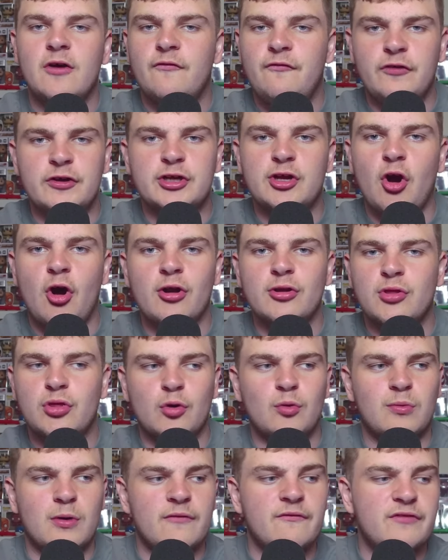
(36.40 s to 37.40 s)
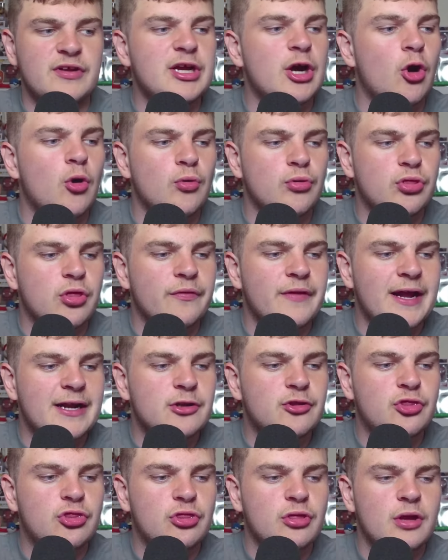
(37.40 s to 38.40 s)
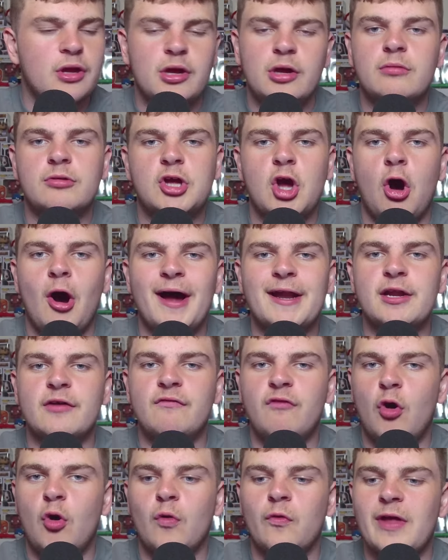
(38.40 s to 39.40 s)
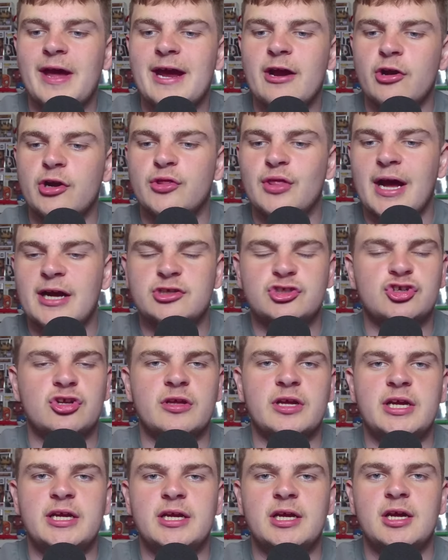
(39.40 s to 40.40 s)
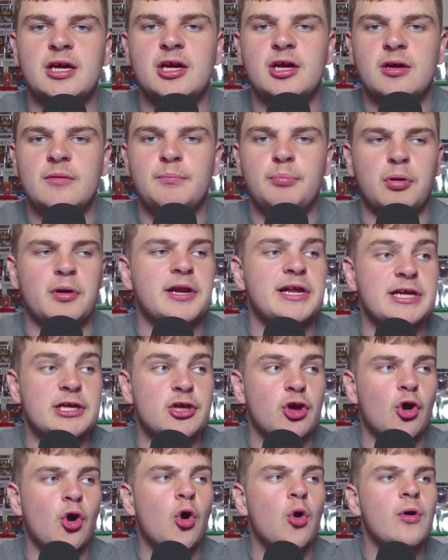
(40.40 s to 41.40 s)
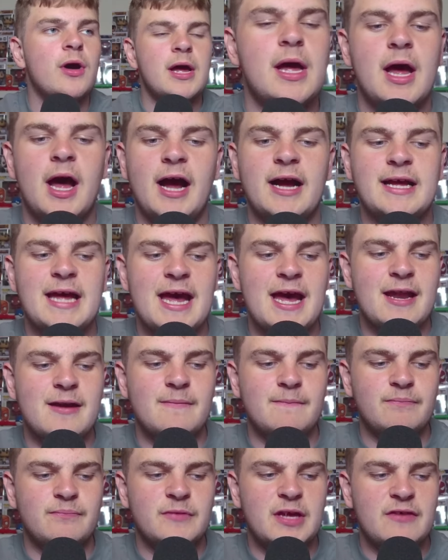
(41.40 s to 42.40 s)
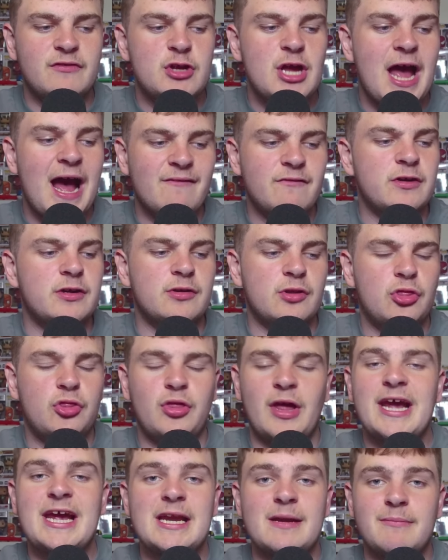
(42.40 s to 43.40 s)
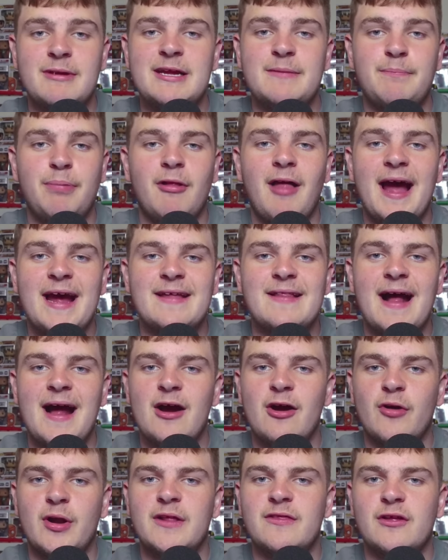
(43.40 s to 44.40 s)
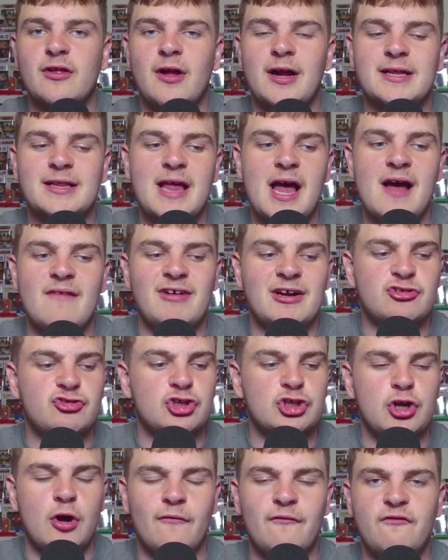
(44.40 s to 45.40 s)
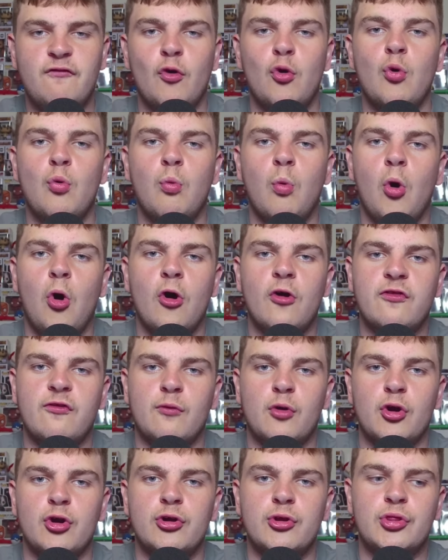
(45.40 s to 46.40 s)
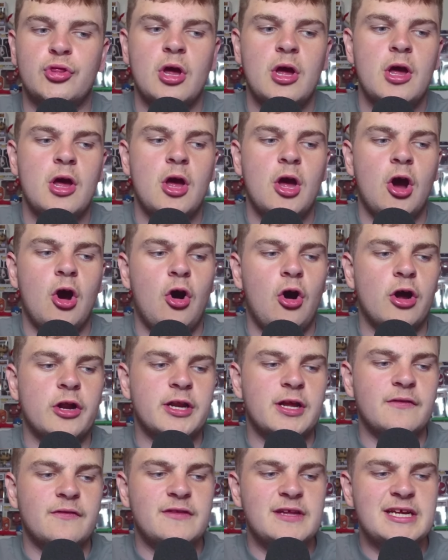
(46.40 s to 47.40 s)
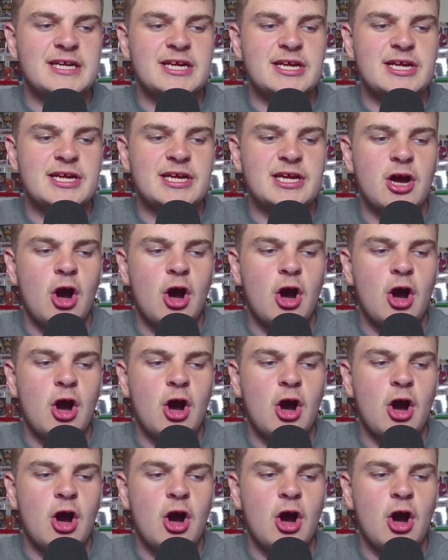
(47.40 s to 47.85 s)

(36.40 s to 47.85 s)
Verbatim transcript: forgot to reveal. So that's kind of all there. It's actually pretty cool. Again, if you haven't seen me play that or anything like that, I've actually got full walkthroughs on the